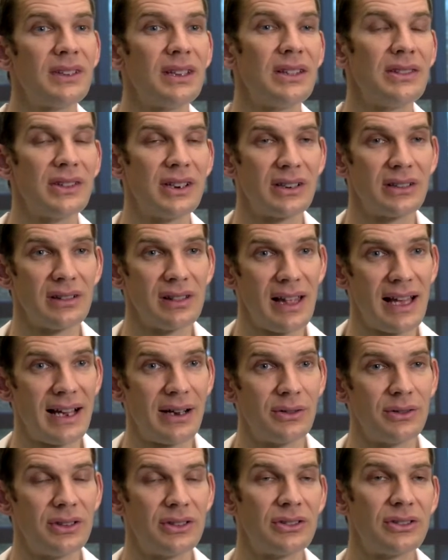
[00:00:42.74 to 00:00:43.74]
and they're
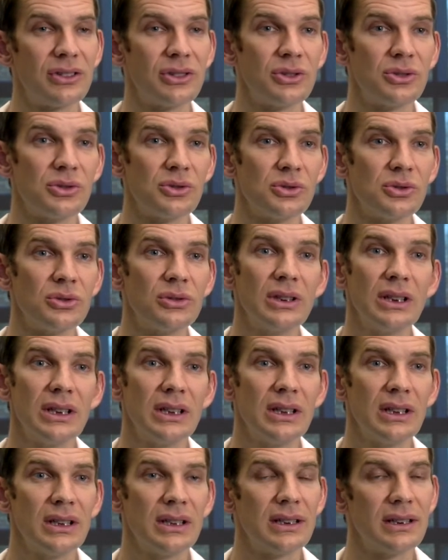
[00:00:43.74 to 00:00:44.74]
allowed to
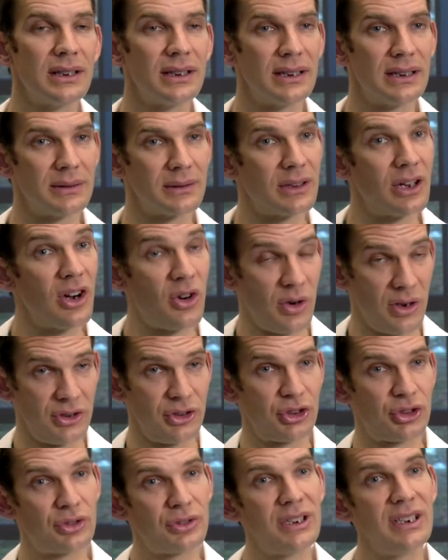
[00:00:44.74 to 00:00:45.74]
go
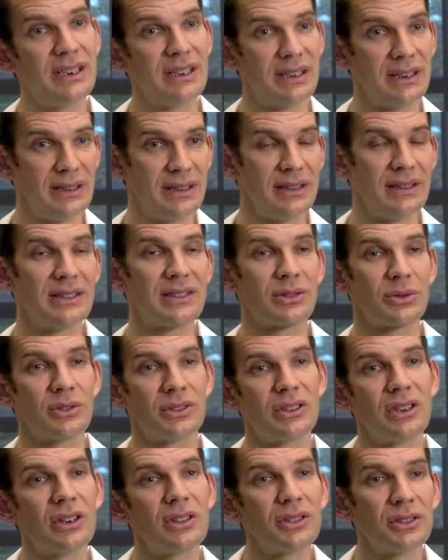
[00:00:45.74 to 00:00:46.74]
untreated into
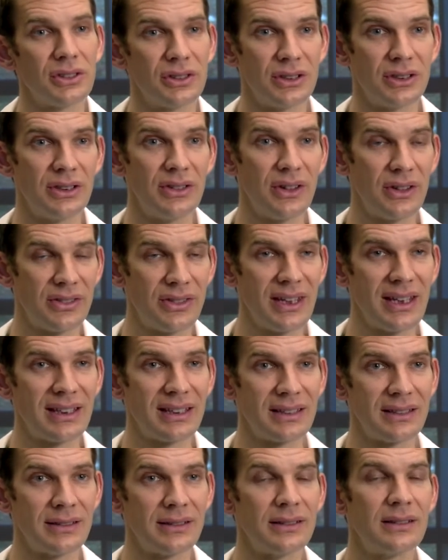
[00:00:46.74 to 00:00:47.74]
adulthood, that they
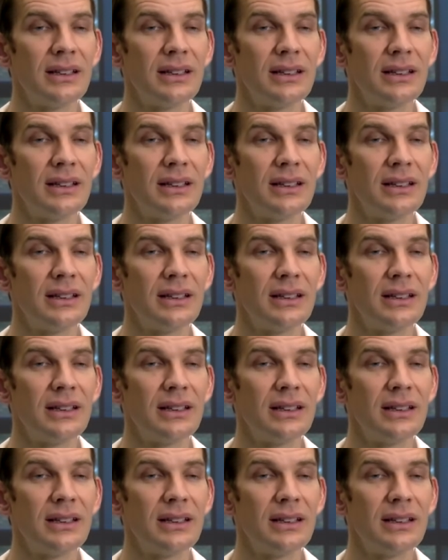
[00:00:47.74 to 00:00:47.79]
can